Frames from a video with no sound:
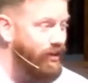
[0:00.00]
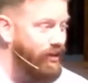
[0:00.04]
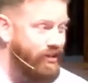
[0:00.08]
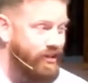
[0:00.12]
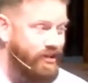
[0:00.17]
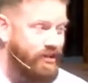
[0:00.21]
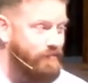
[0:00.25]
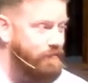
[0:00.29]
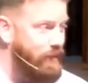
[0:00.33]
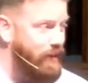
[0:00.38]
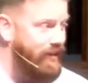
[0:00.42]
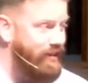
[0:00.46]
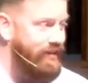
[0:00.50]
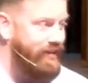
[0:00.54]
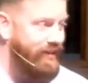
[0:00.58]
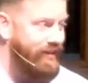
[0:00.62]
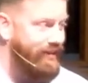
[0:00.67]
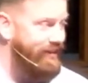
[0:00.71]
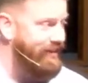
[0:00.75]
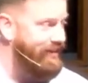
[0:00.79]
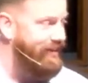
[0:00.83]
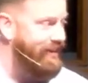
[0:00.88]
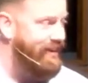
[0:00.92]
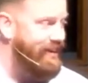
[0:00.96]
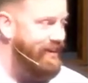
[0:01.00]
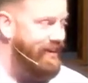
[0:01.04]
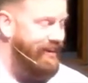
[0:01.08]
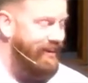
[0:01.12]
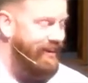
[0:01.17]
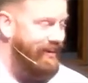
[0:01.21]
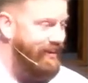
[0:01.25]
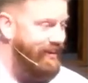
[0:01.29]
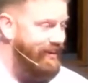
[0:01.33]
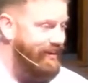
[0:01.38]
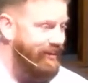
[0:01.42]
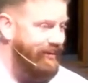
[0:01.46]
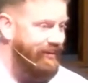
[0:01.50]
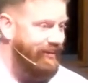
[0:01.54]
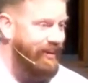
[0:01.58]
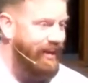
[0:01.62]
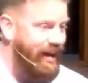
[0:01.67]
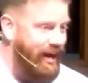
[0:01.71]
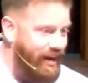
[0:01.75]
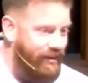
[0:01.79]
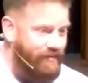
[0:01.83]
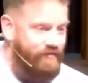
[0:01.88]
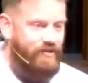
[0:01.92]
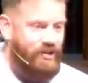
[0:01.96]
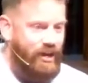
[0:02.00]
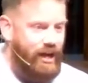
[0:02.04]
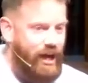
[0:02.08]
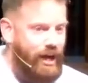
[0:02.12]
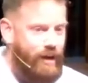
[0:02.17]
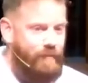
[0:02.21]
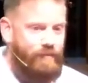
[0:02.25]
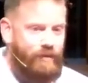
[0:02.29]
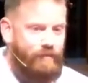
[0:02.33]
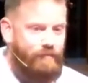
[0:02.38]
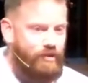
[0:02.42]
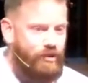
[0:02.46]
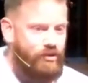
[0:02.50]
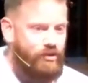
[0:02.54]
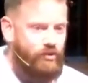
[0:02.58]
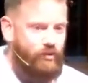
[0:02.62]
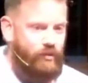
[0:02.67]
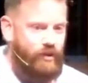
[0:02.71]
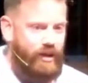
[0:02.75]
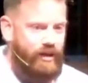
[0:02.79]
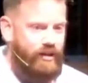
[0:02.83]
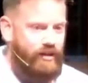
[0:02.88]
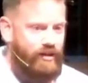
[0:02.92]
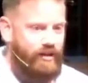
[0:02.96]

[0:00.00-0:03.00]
expecting uh, a lot of time in between,